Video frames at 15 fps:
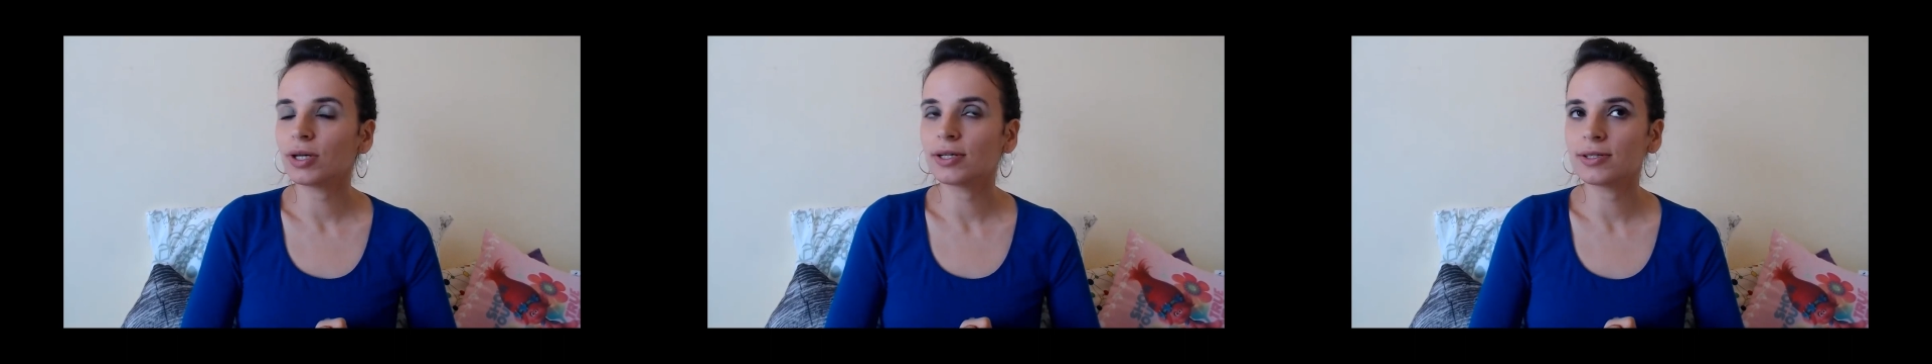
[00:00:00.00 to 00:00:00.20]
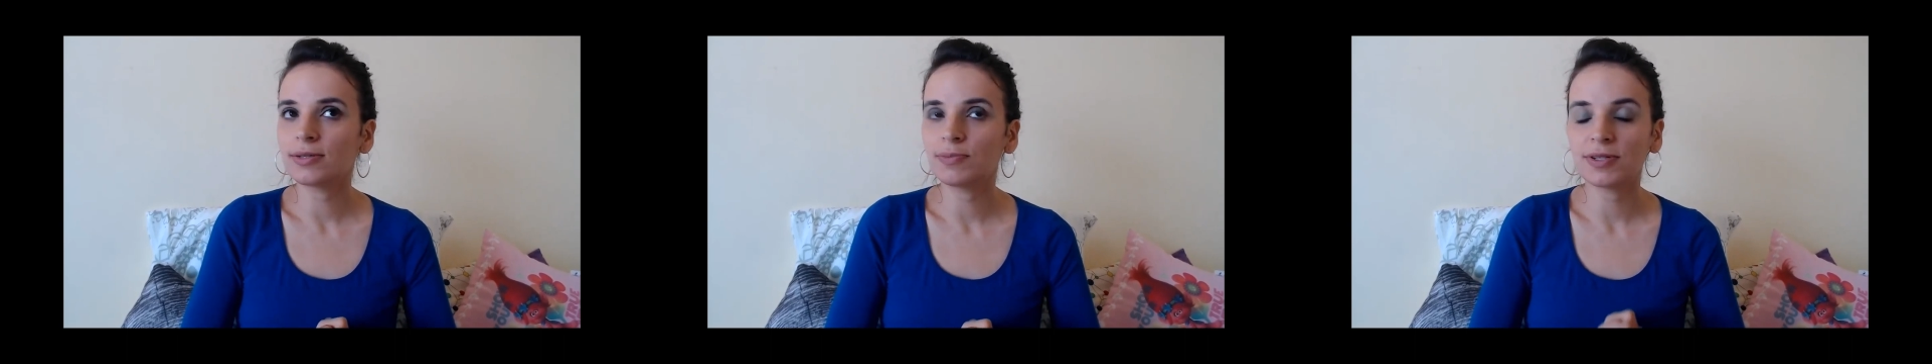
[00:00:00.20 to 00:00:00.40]

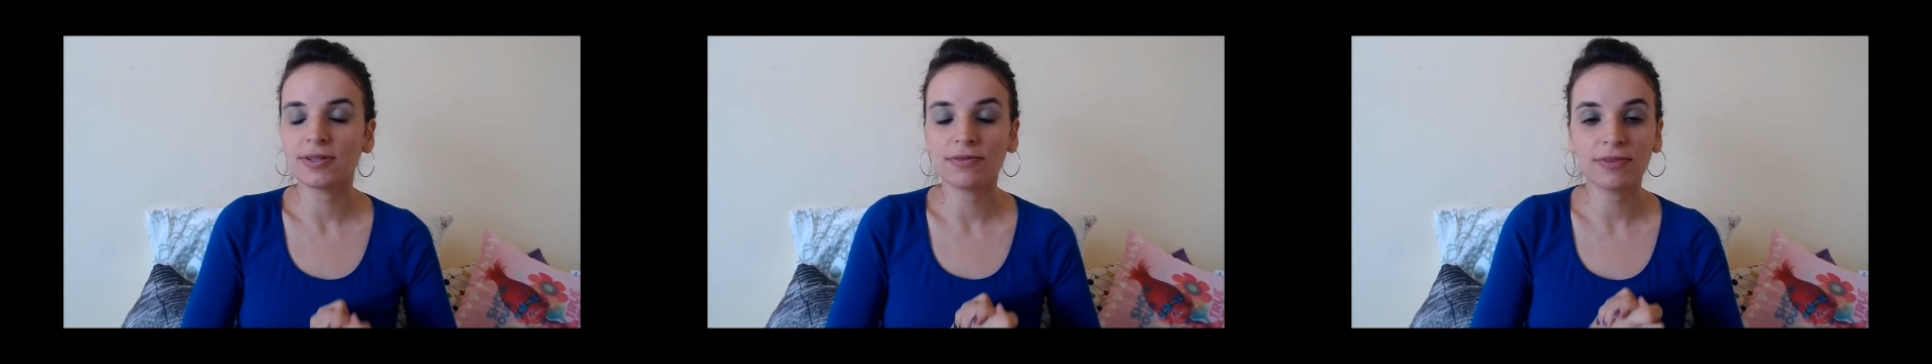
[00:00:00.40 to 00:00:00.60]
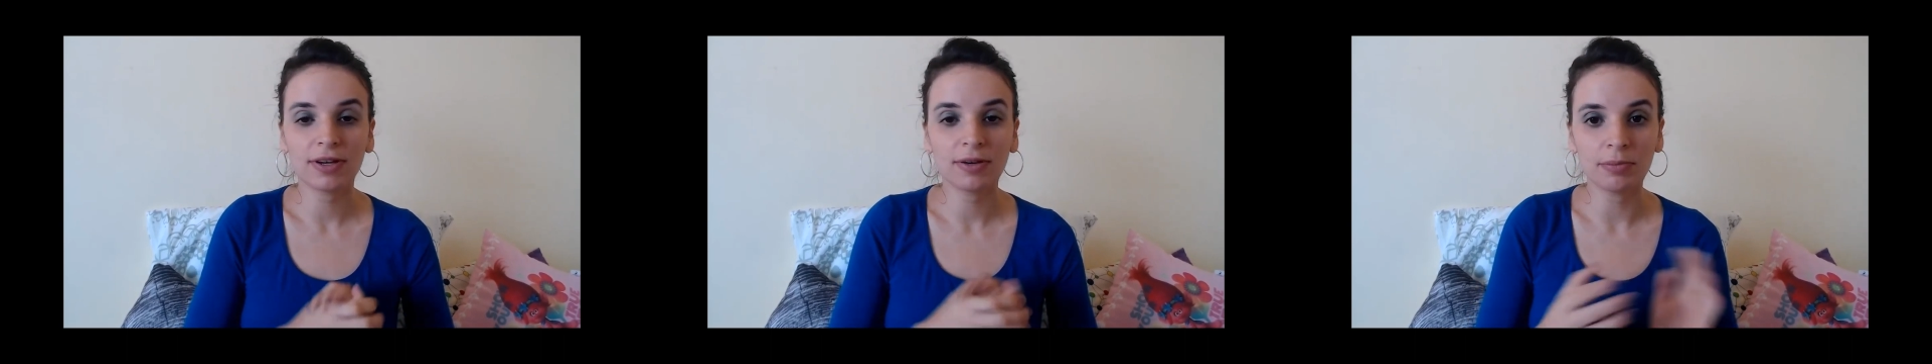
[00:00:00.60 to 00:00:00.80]
a
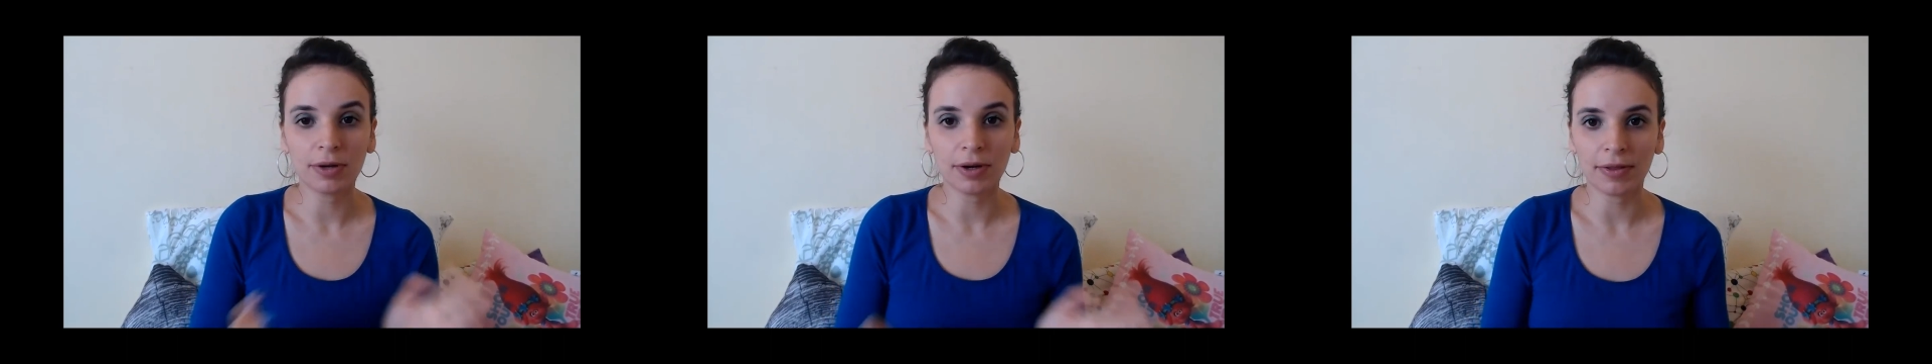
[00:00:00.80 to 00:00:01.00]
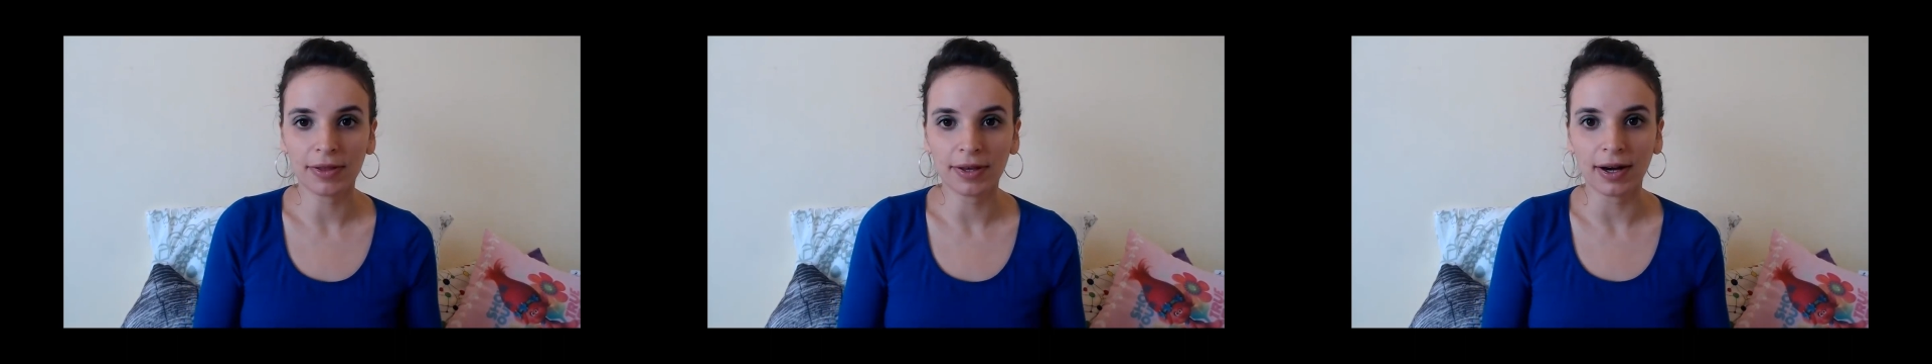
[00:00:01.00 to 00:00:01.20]
specific
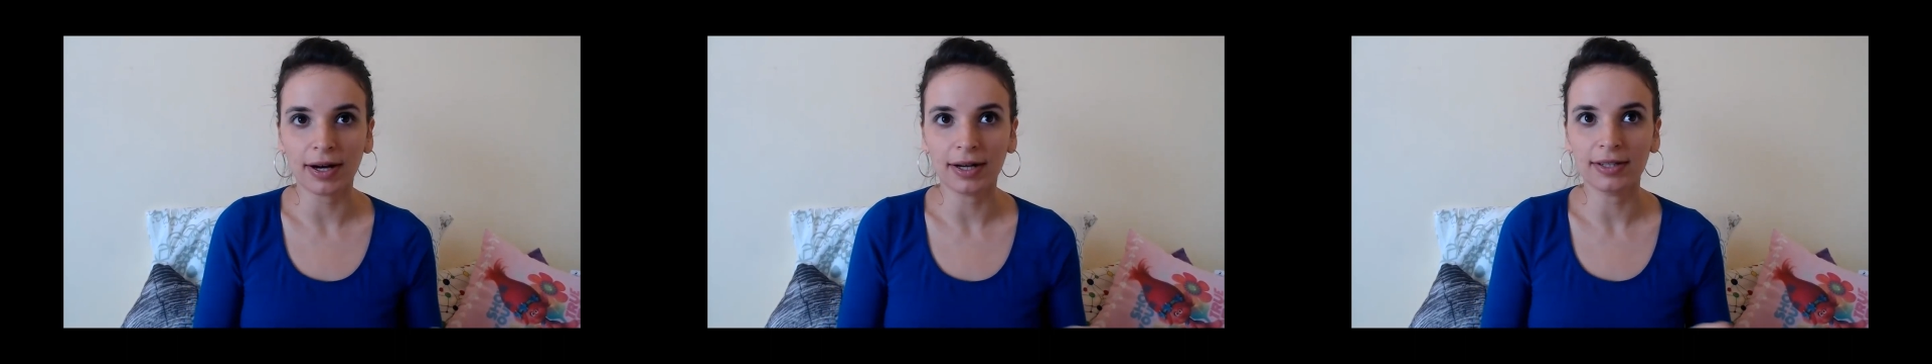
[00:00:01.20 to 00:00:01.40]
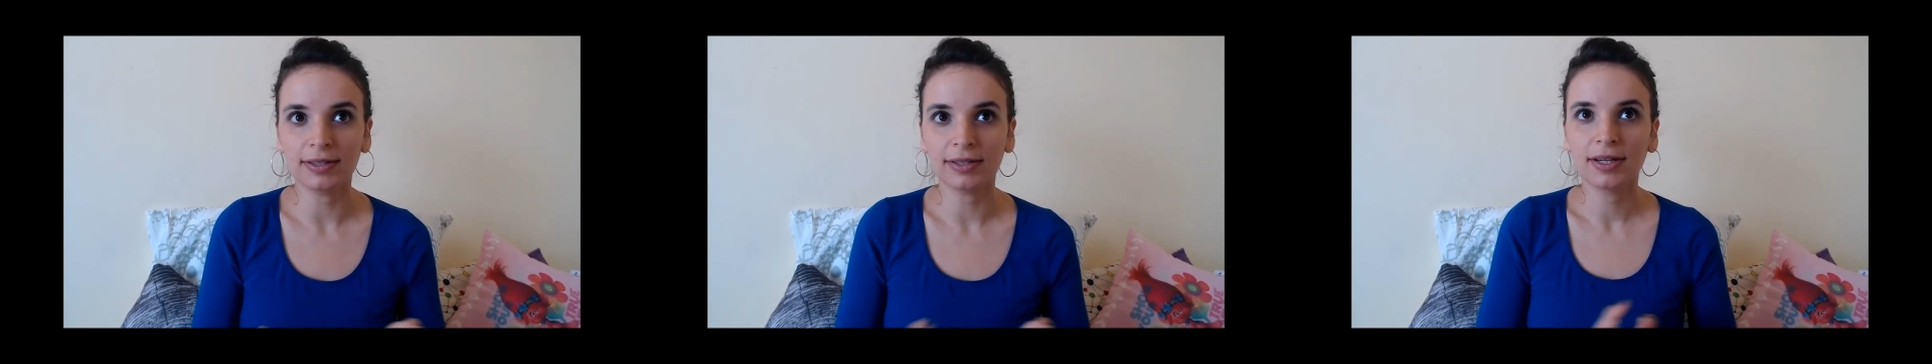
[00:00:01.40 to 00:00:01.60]
birth
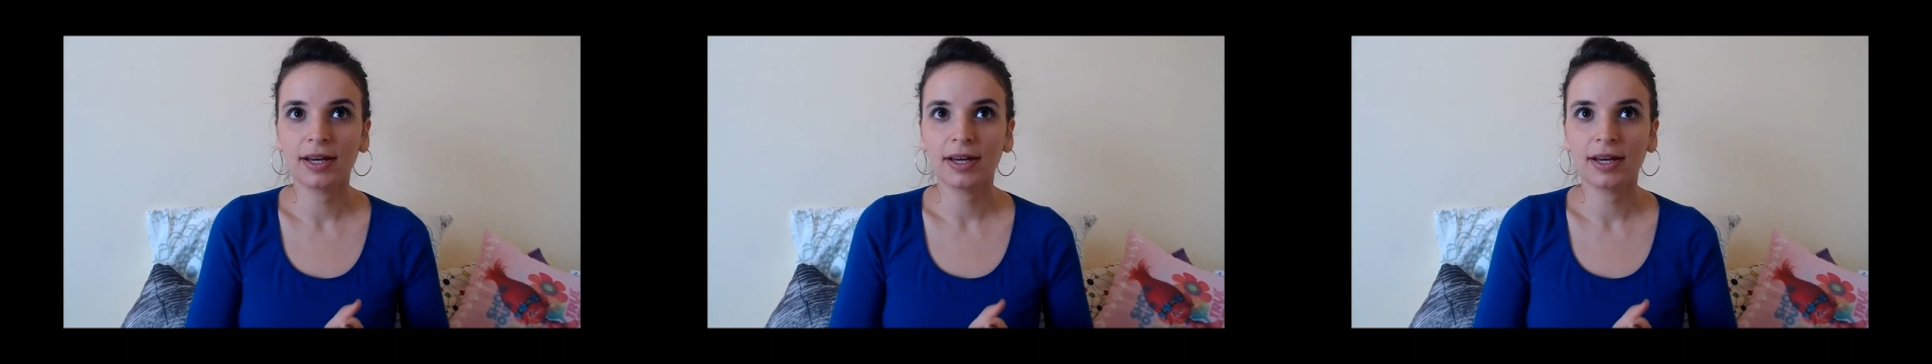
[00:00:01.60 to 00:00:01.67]
card.